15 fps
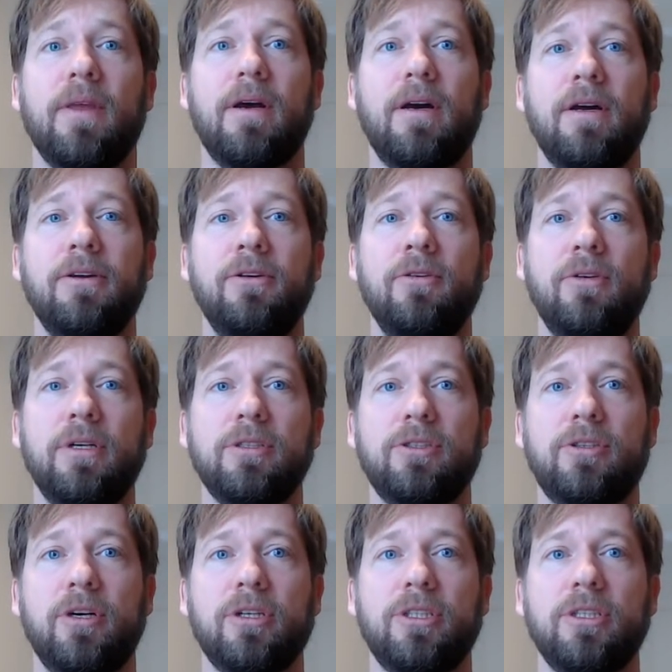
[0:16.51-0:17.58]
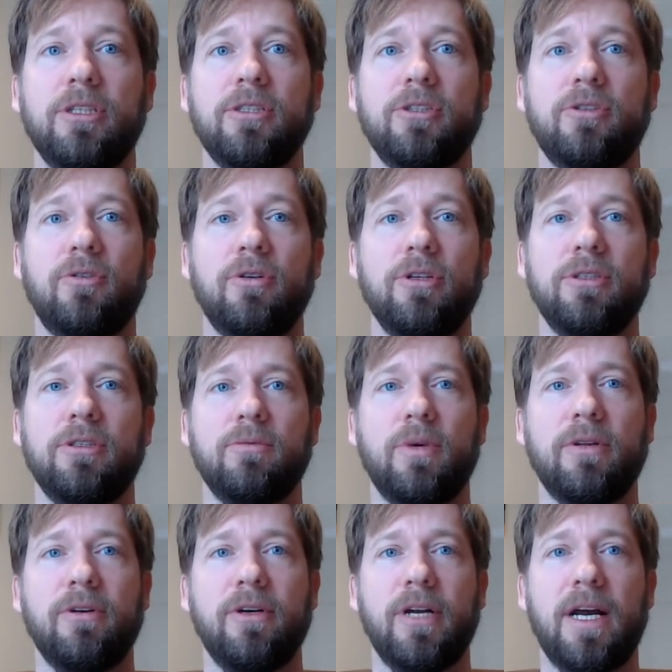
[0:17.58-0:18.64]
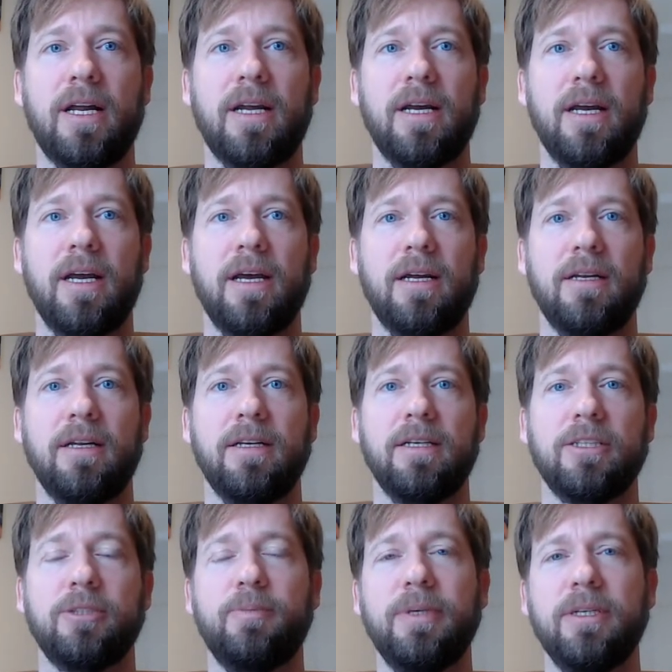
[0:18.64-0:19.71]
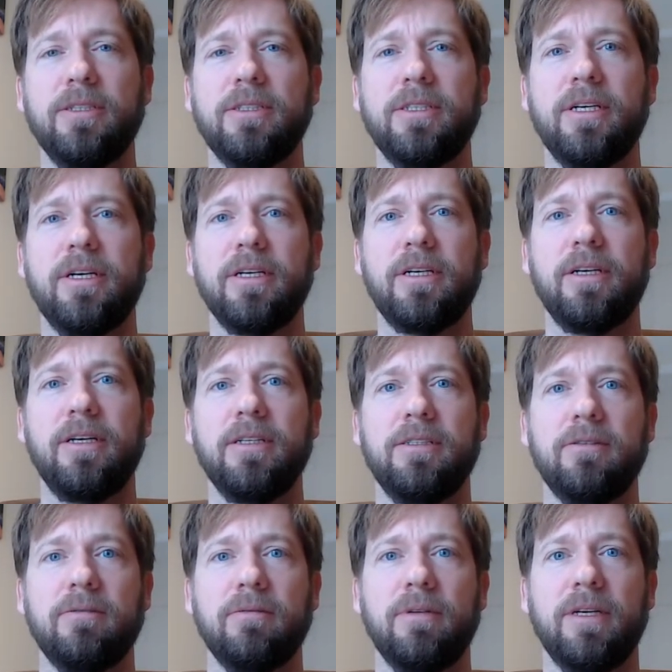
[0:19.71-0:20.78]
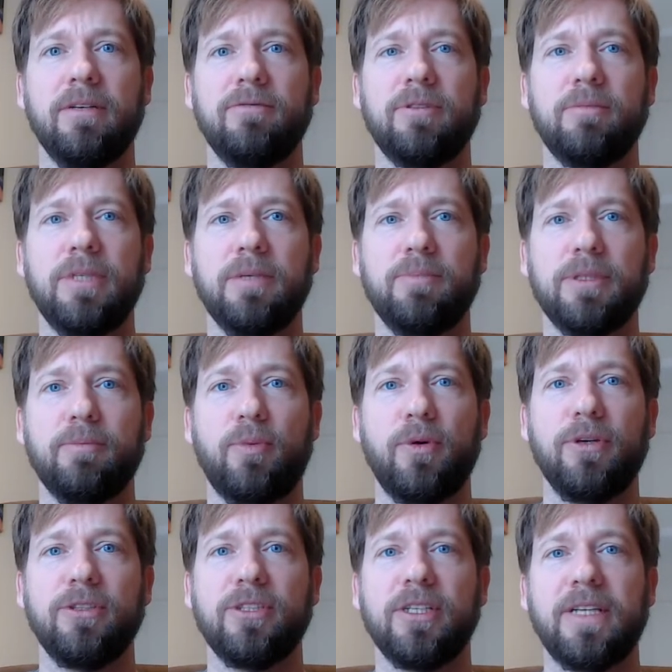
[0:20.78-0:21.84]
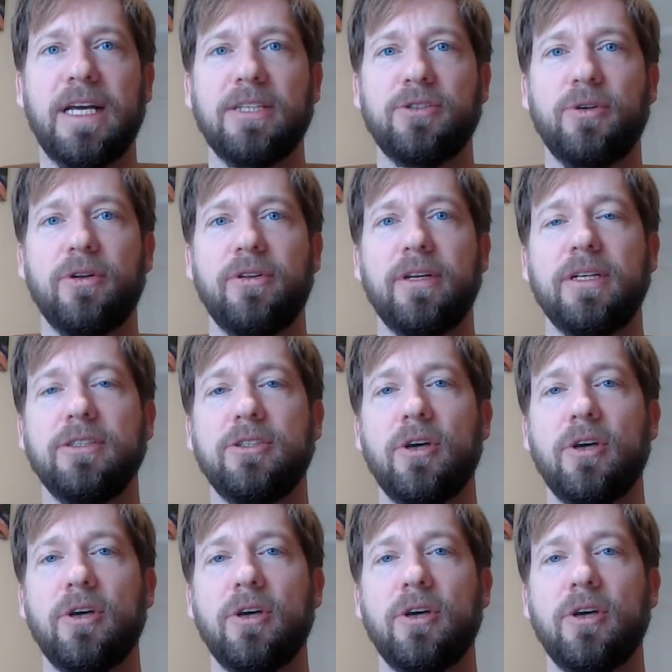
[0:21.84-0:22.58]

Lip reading: new construction and storage, and whether or not I had any experience there and could give some tips and pointers and that sort of thing.